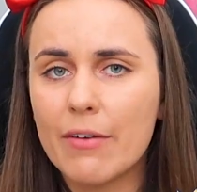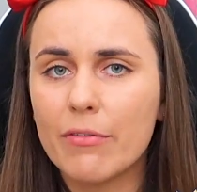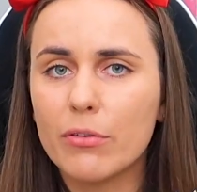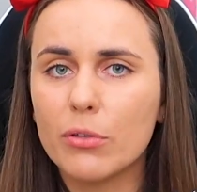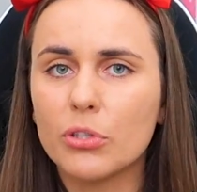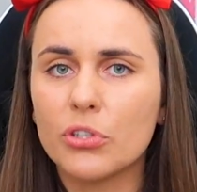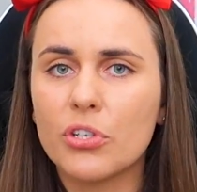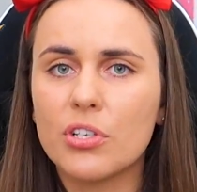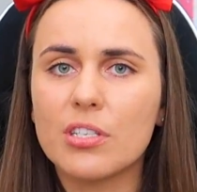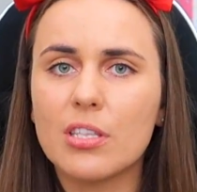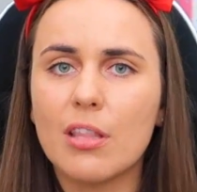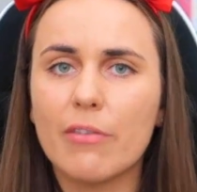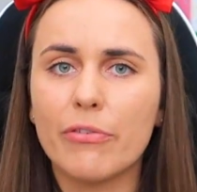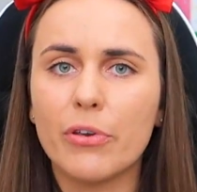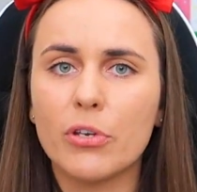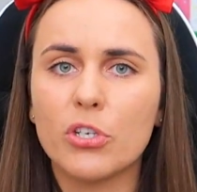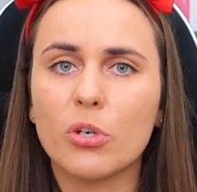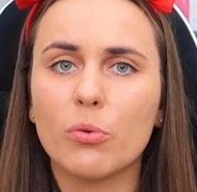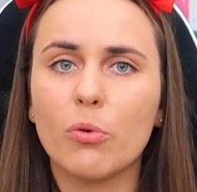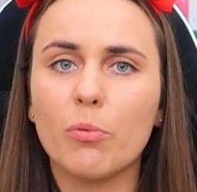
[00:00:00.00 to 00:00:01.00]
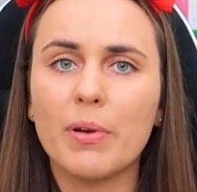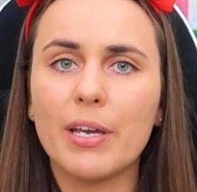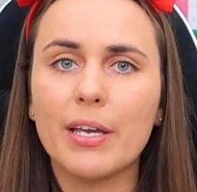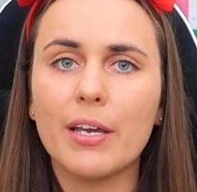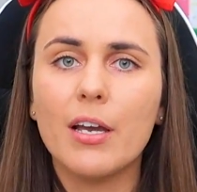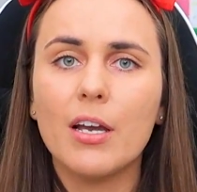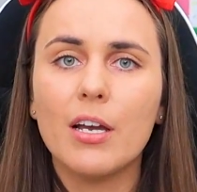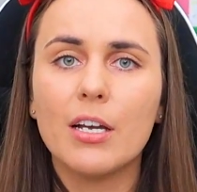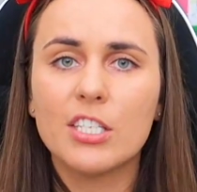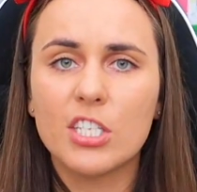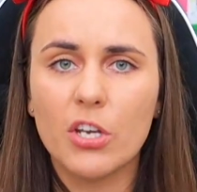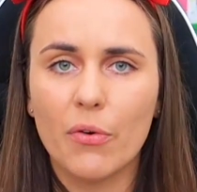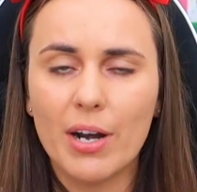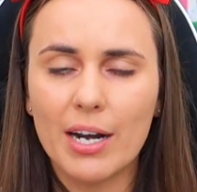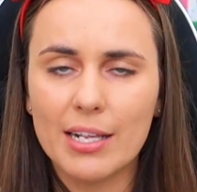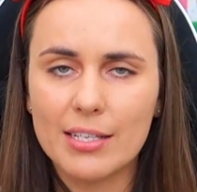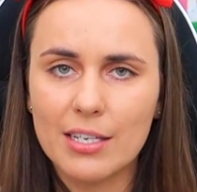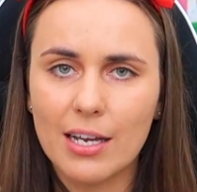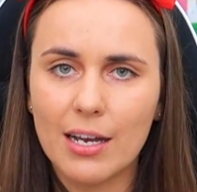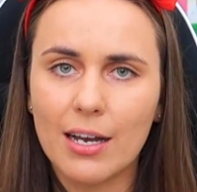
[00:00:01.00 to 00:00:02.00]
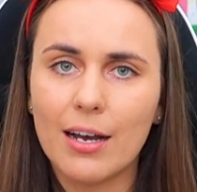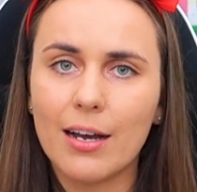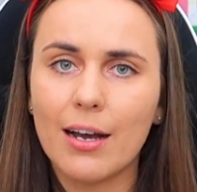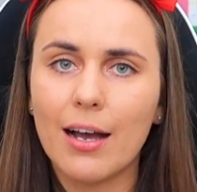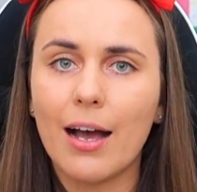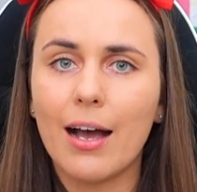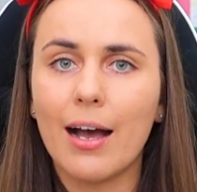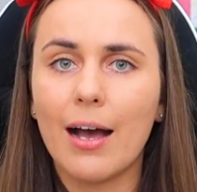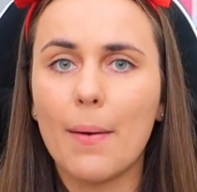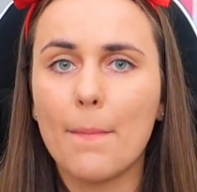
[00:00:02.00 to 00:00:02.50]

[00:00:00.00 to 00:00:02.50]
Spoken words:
evolutions in the future will be Tyranitar,